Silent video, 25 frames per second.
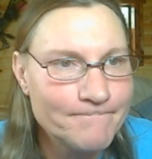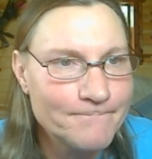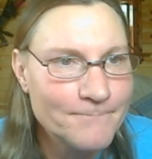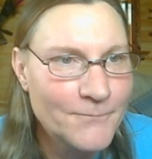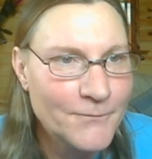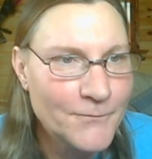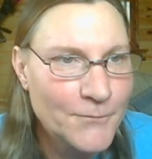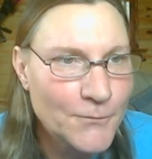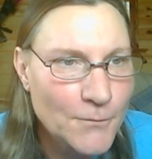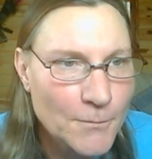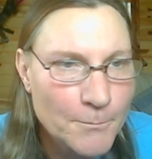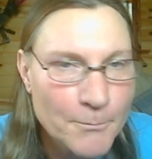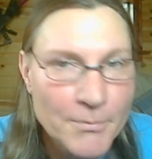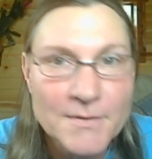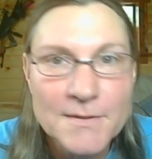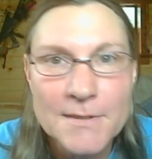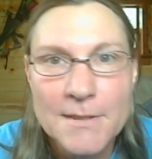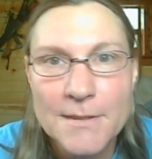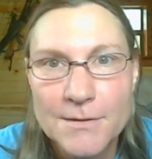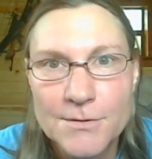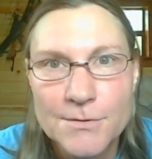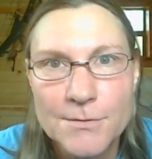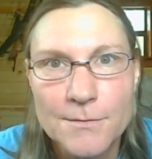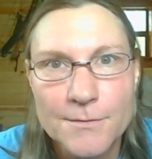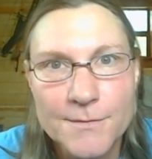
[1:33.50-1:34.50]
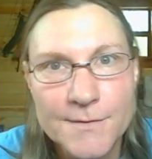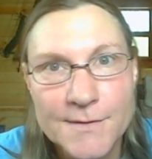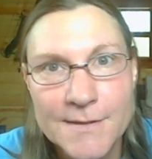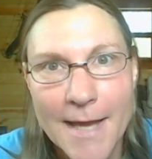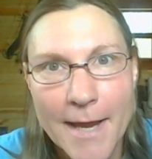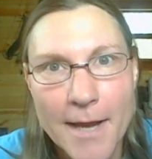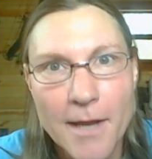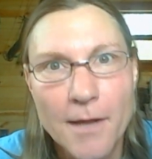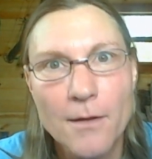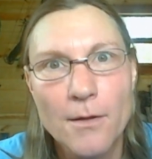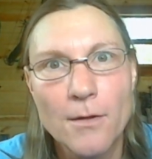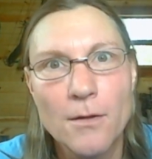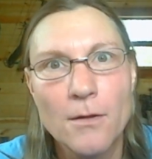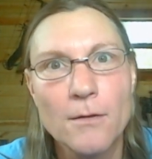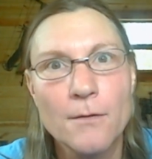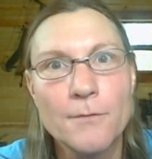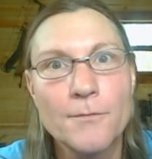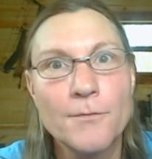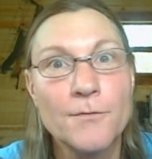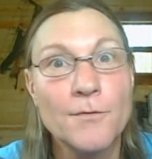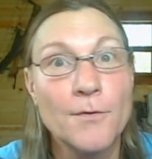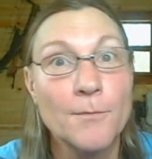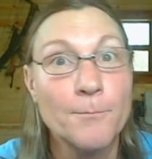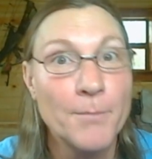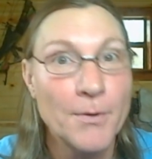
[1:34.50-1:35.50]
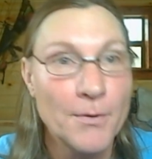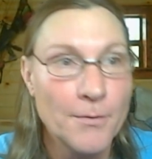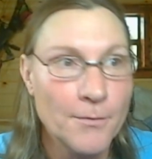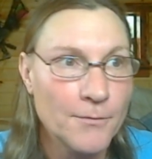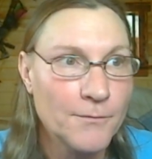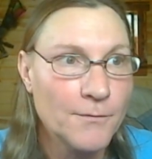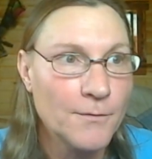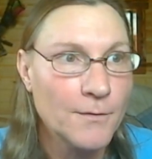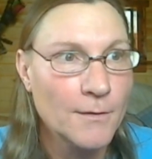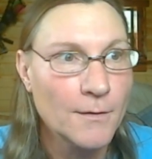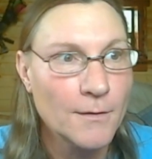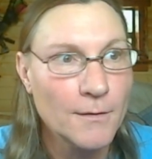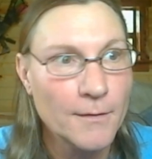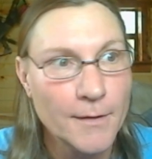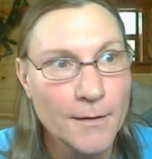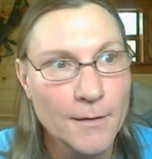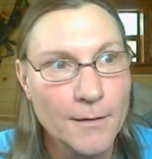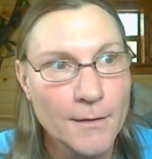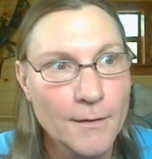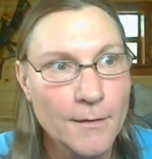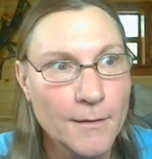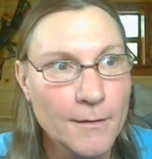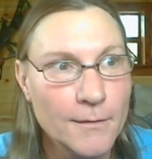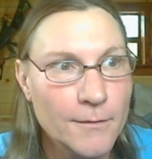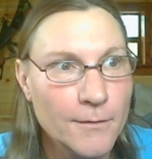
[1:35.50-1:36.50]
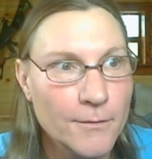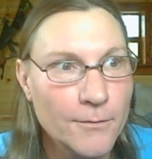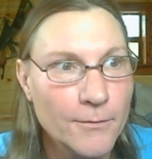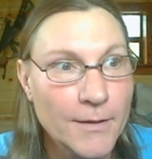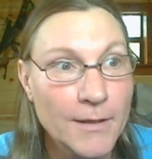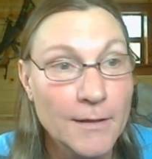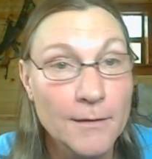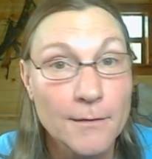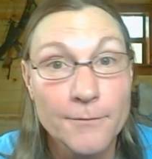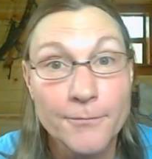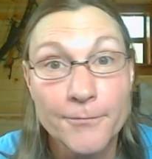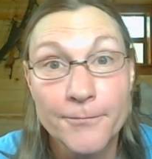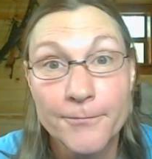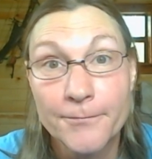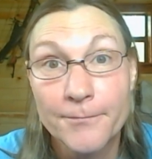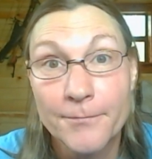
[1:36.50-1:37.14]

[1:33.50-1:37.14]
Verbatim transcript: for potential sale, supposedly you know if